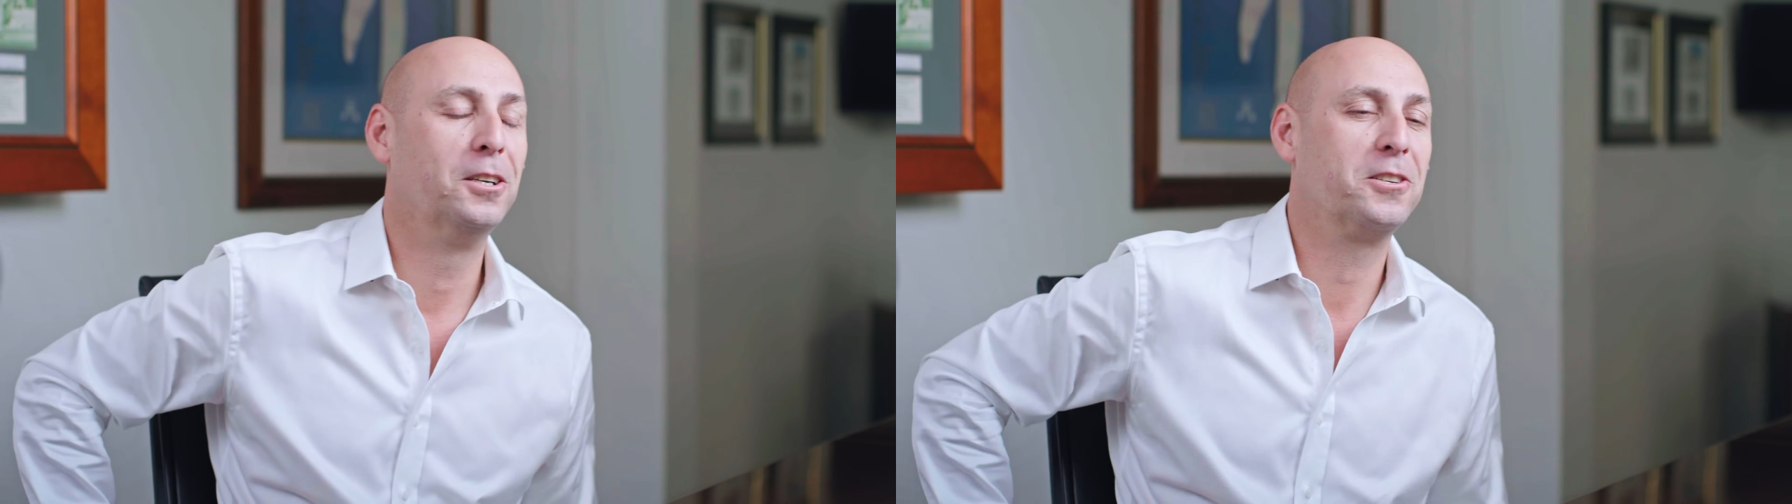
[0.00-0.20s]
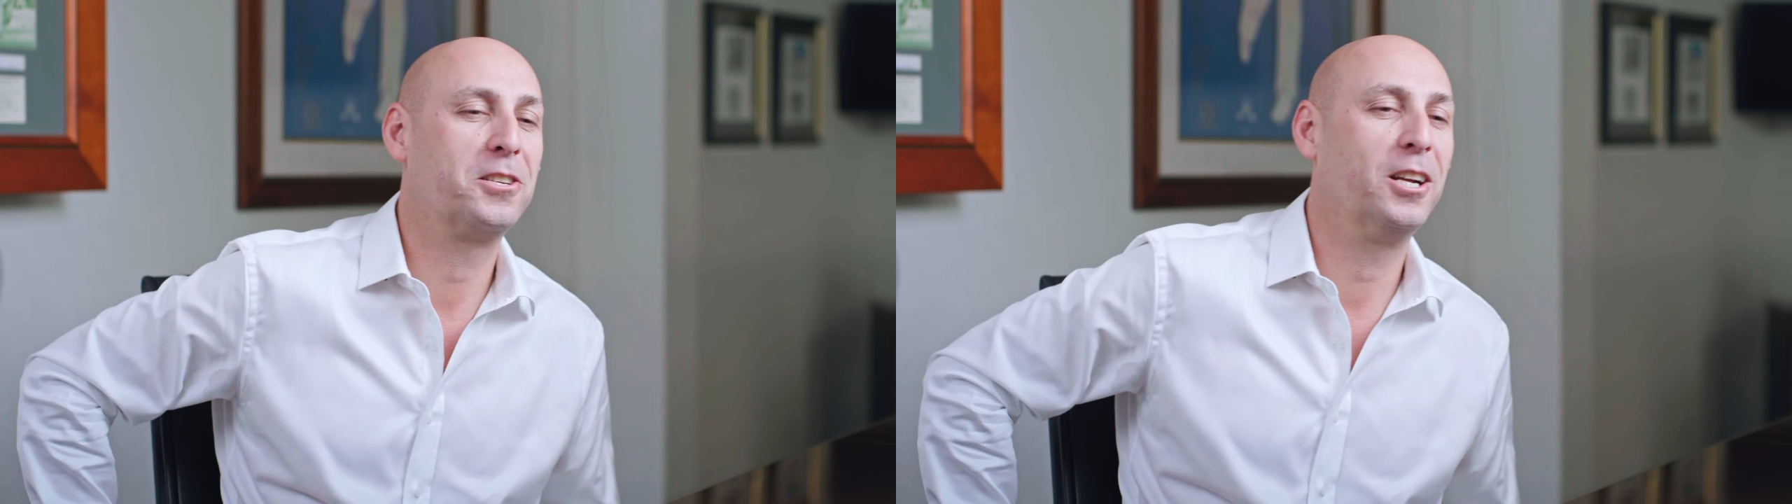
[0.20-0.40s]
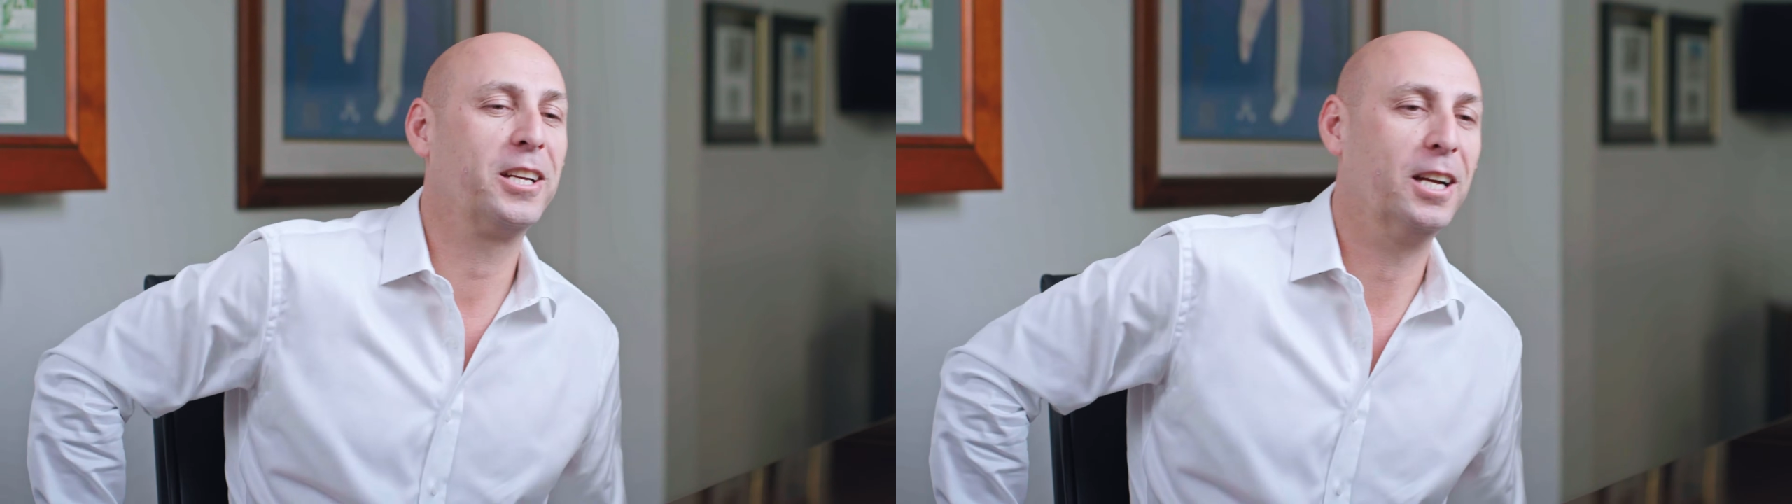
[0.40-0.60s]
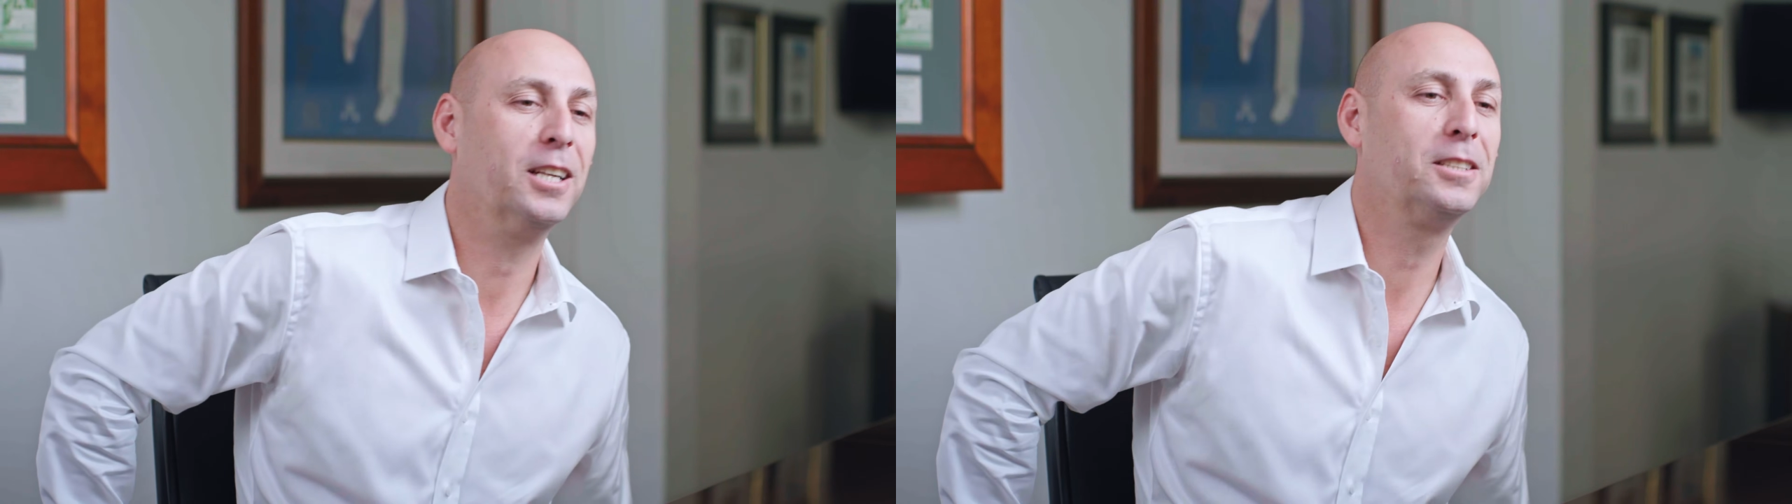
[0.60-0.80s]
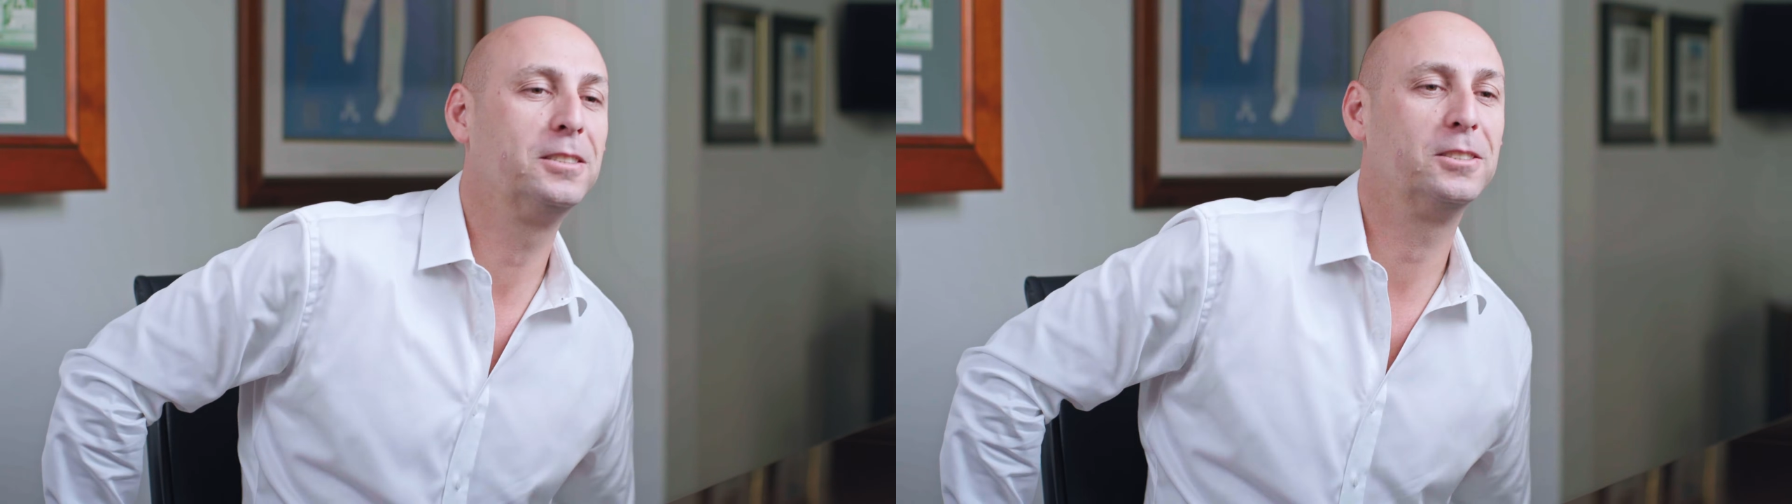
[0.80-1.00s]
I said,
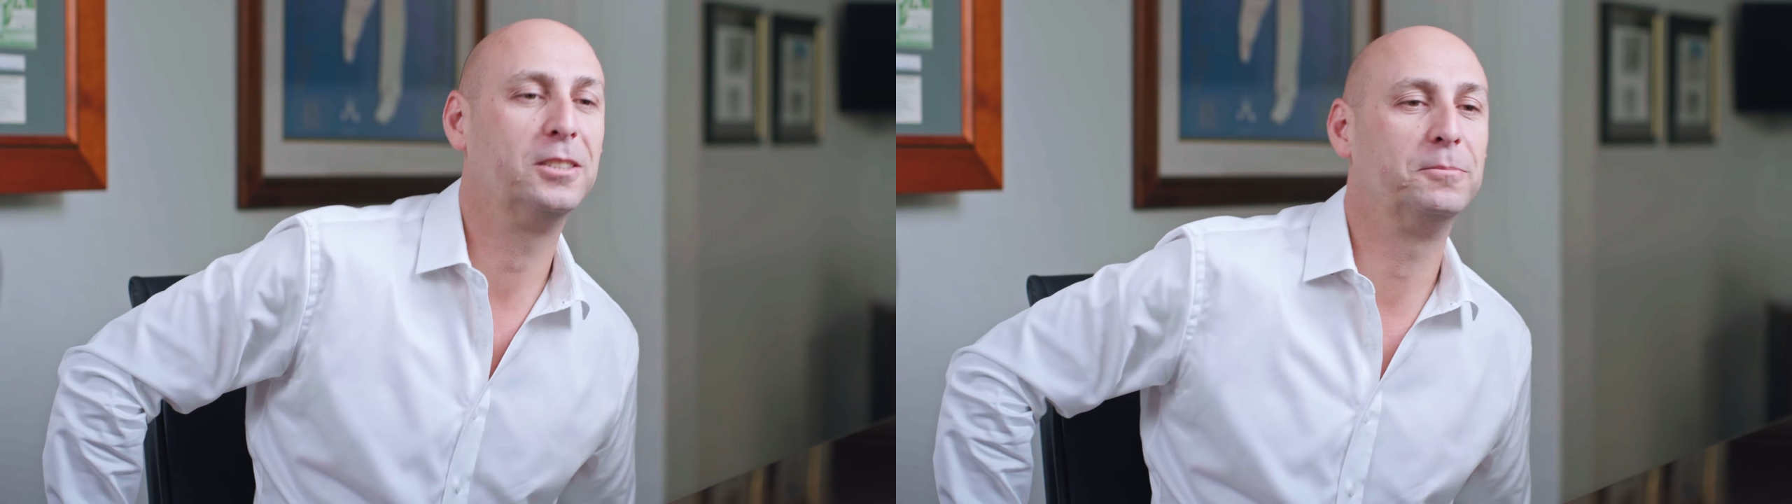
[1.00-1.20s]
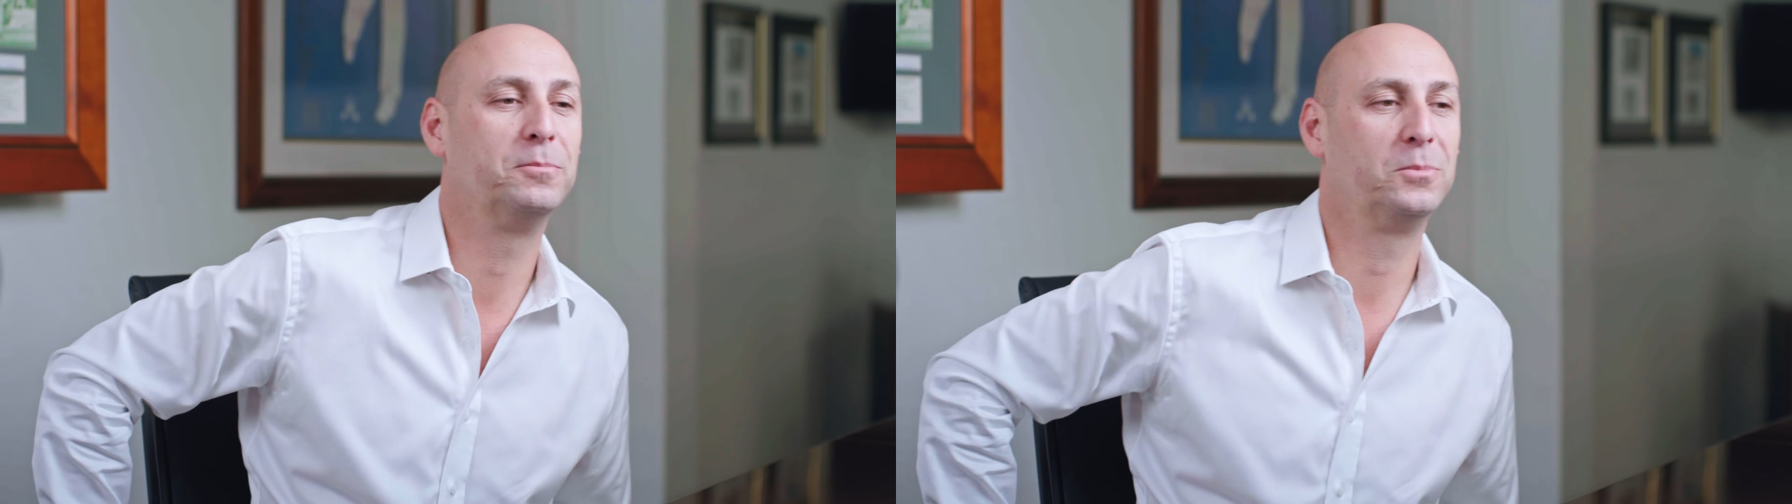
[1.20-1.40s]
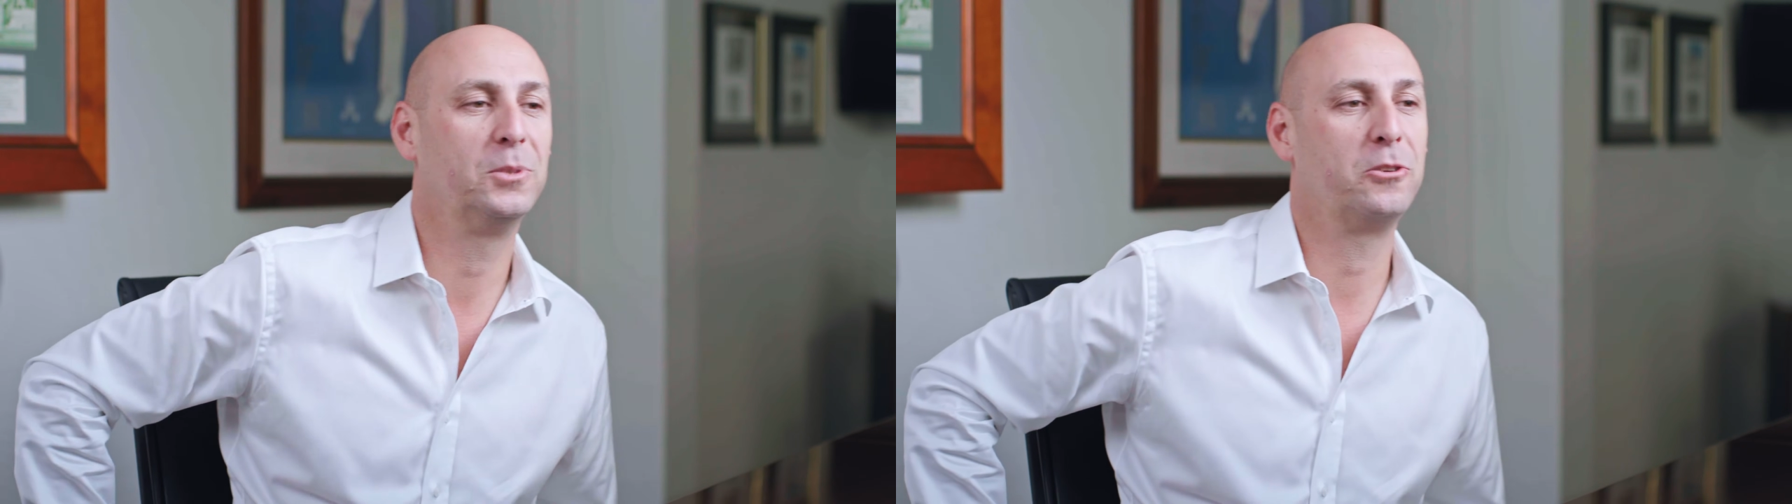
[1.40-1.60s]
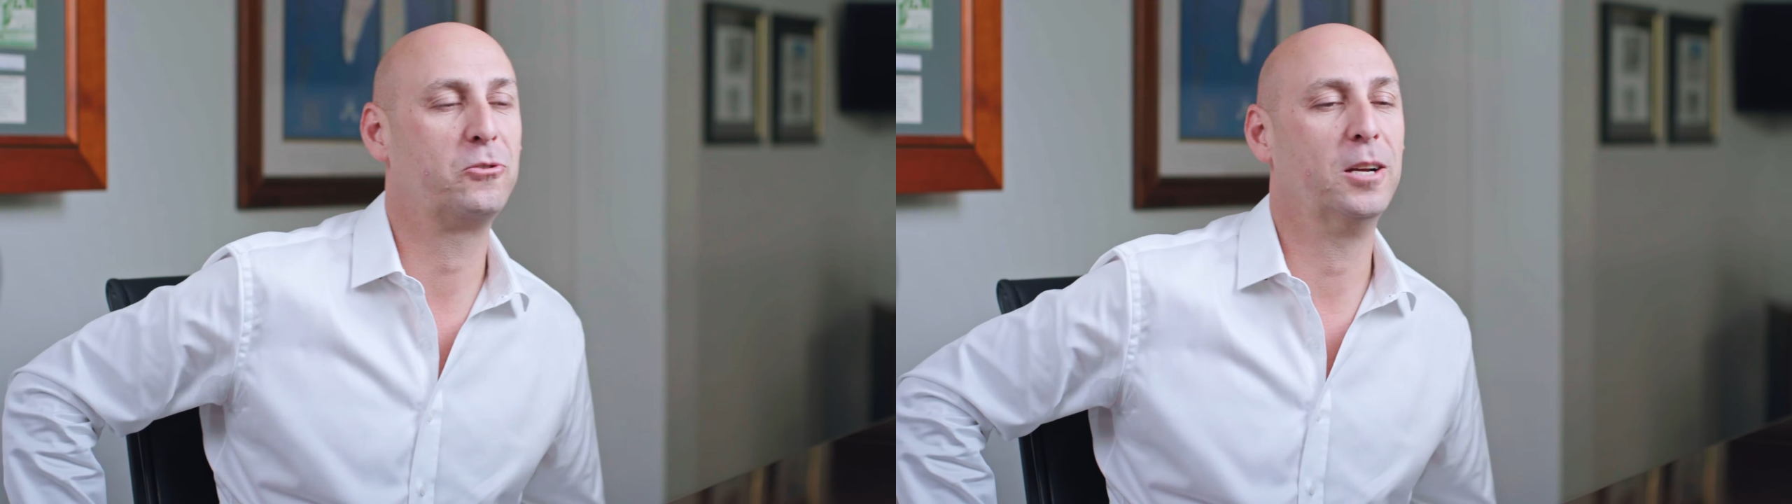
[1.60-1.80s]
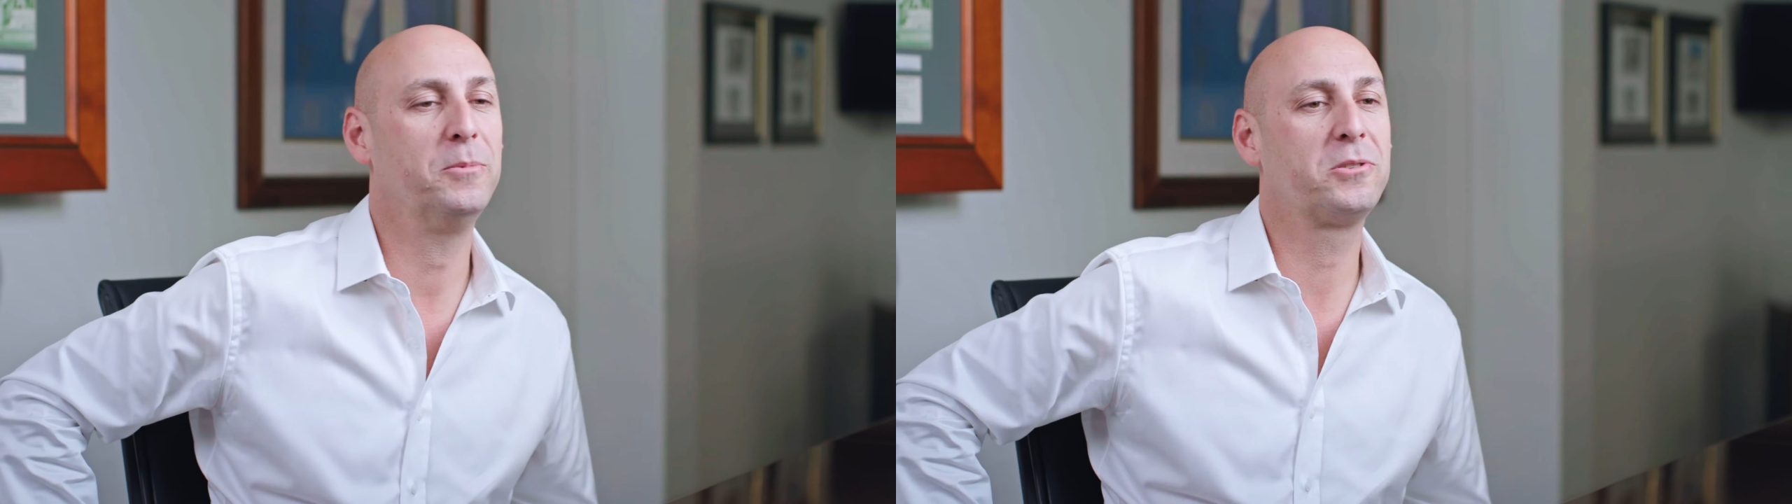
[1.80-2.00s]
"Okay, no
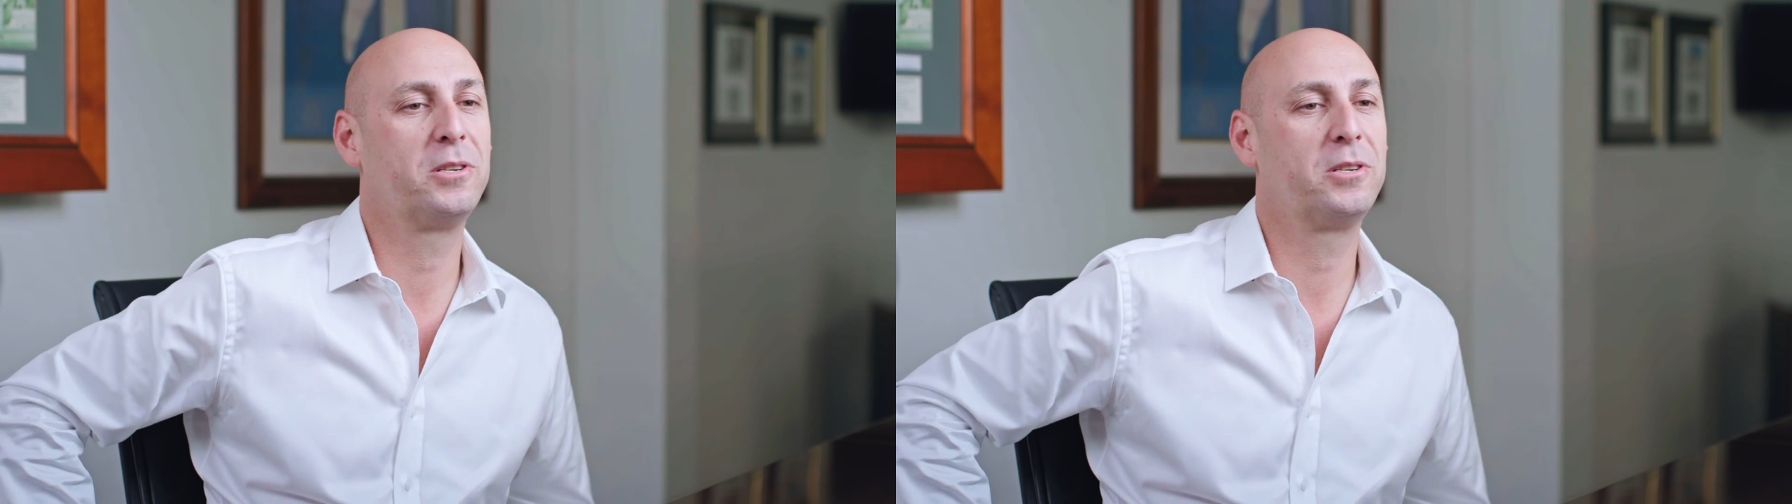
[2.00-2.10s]
dramas."